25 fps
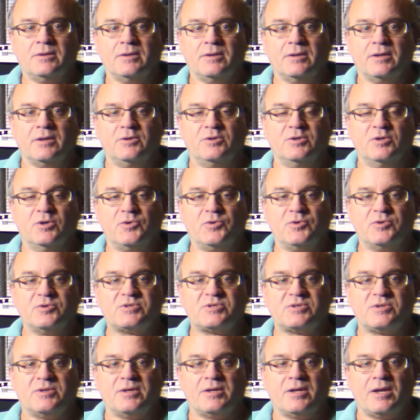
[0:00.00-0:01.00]
and
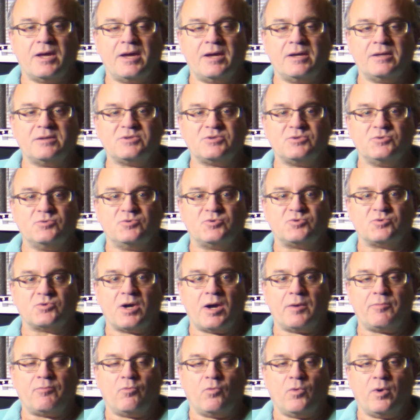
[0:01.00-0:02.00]
notice that as you
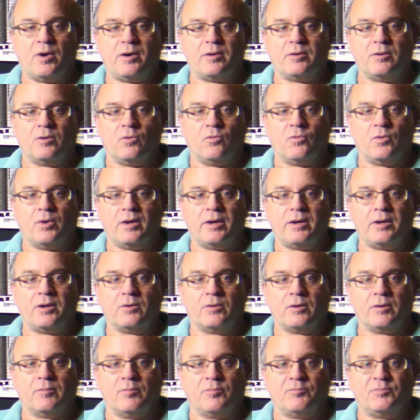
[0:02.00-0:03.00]
drop one away
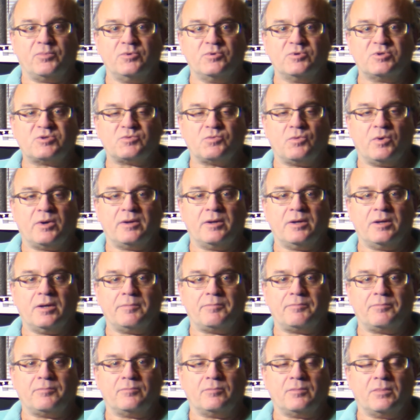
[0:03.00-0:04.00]
or boost one
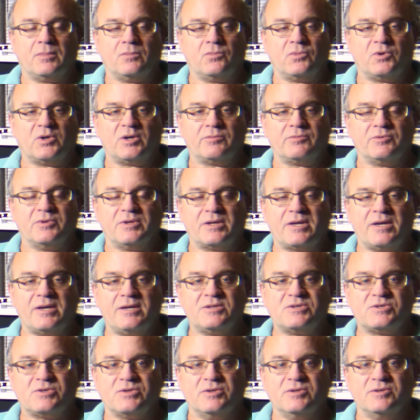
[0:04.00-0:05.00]
up, whatever the
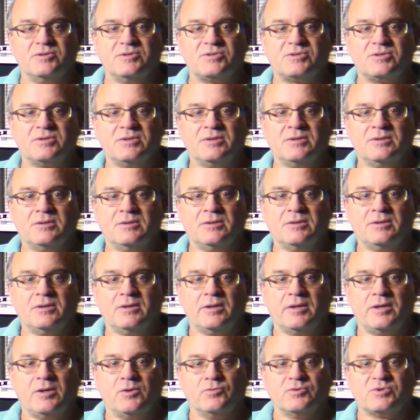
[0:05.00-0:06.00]
case is,
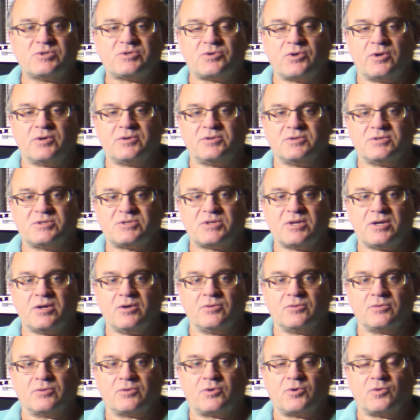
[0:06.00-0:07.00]
it will start to
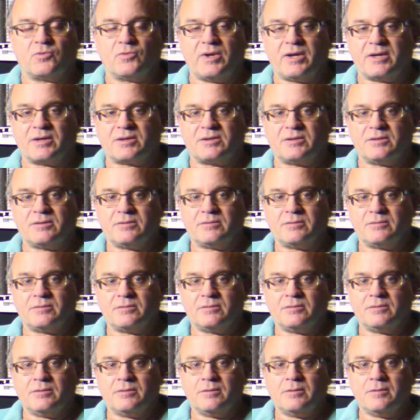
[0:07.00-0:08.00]
sound correct.
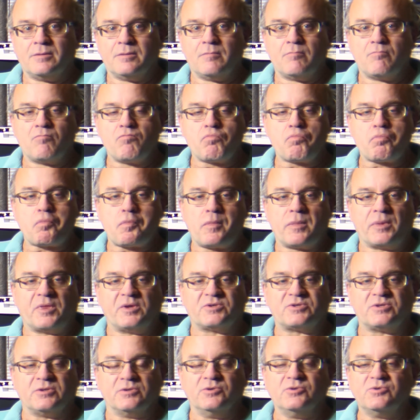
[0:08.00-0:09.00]

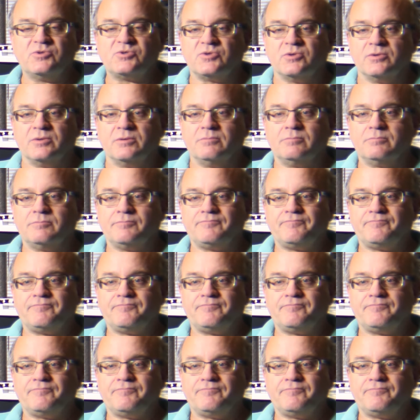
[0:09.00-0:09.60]
The solution